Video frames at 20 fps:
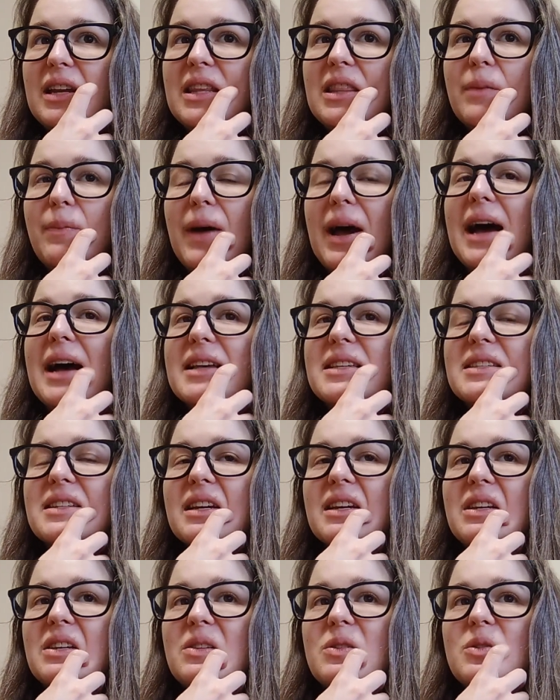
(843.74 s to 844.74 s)
in the past I
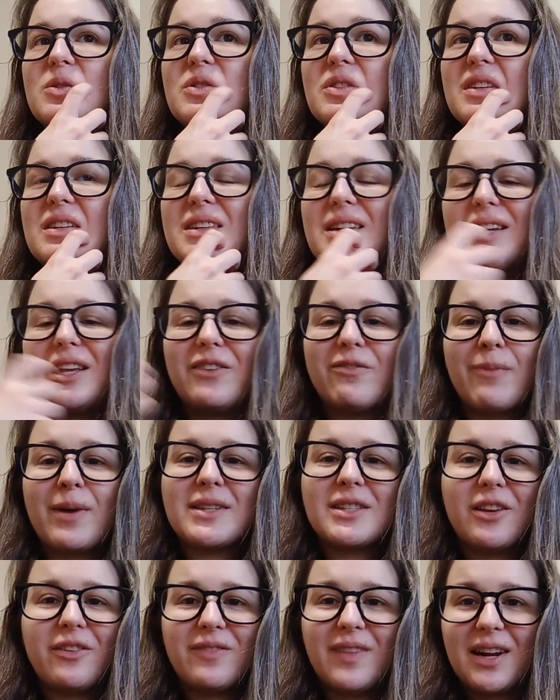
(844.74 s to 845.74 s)
usually didn't give
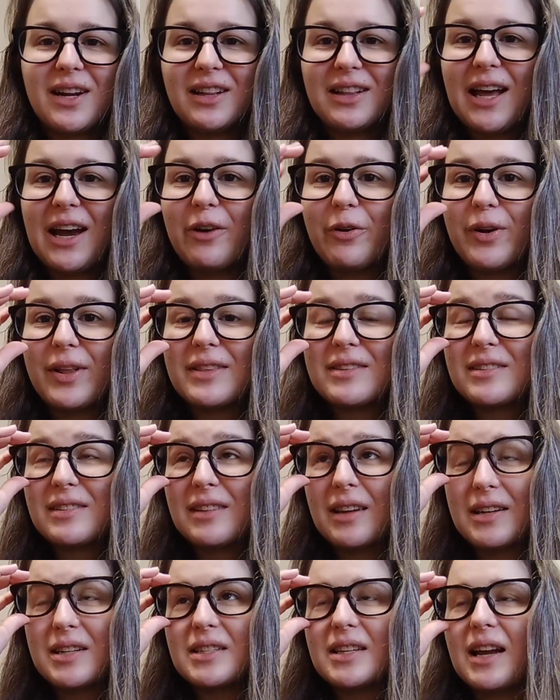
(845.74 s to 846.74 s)
myself that allowance. So
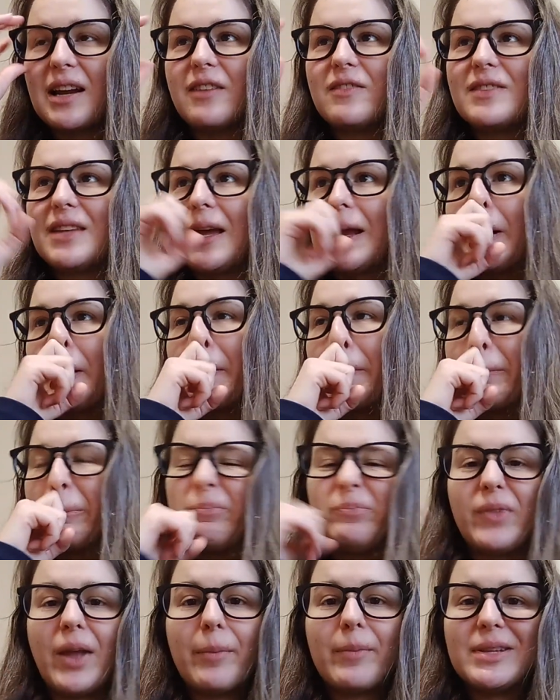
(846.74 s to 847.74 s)
I just kind of said,
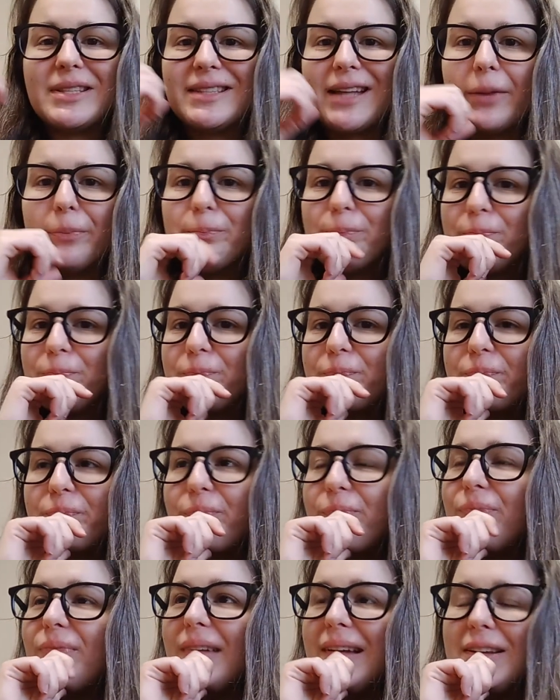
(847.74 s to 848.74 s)
nope, it's done.
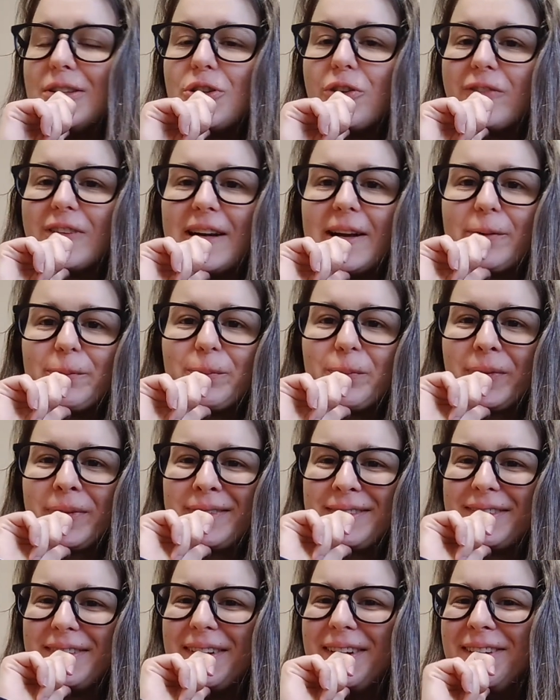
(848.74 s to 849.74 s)
It's over now.
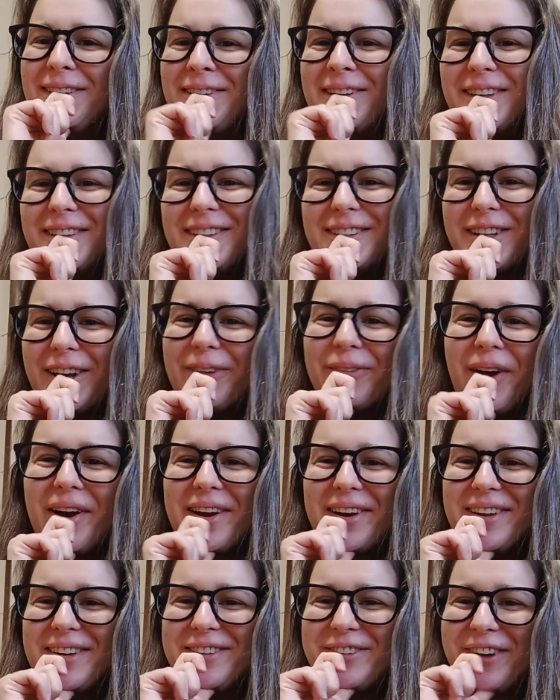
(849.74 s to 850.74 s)
So I'm not
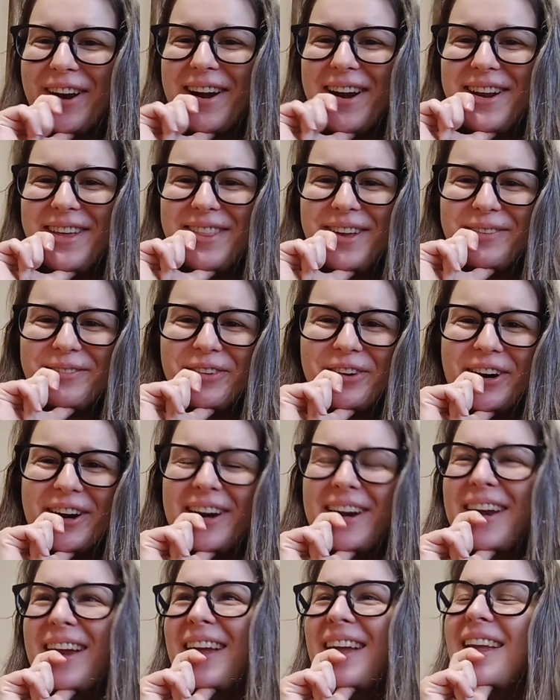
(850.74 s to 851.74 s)
going to write anything more.
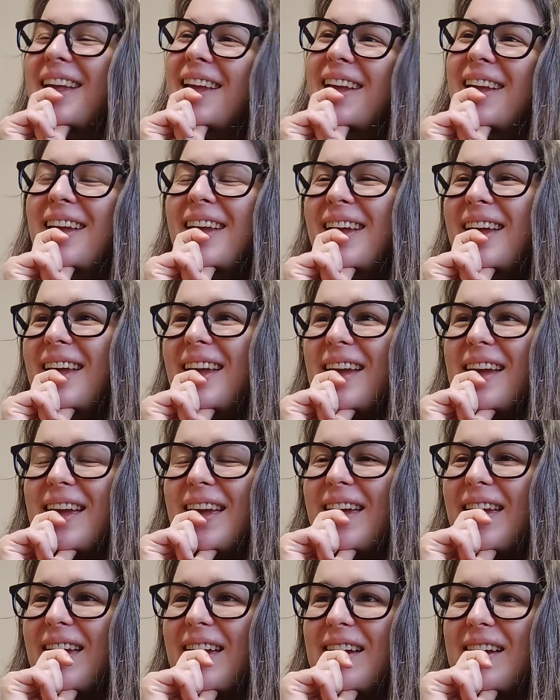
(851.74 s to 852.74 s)

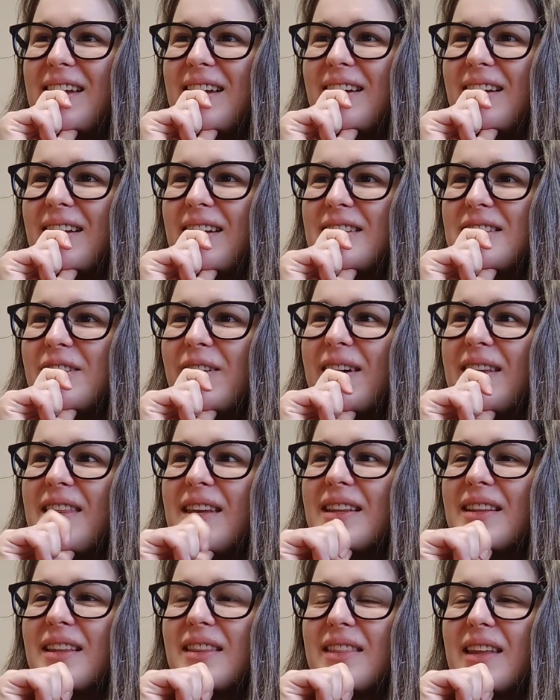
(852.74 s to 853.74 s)
And so I
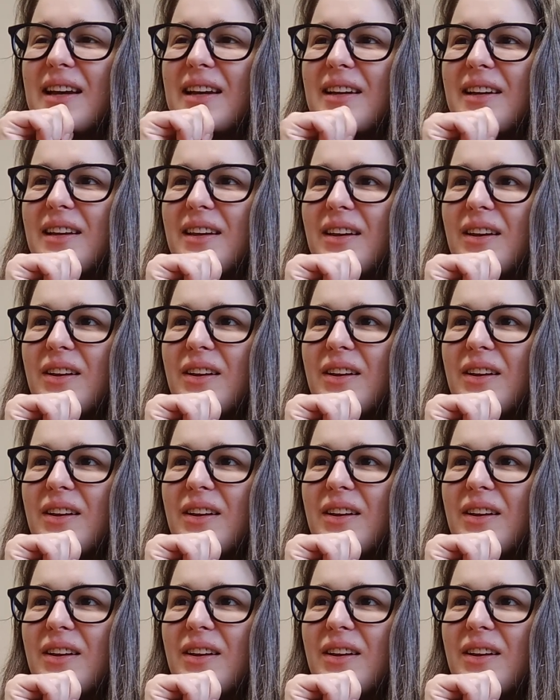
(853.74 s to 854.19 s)
think that,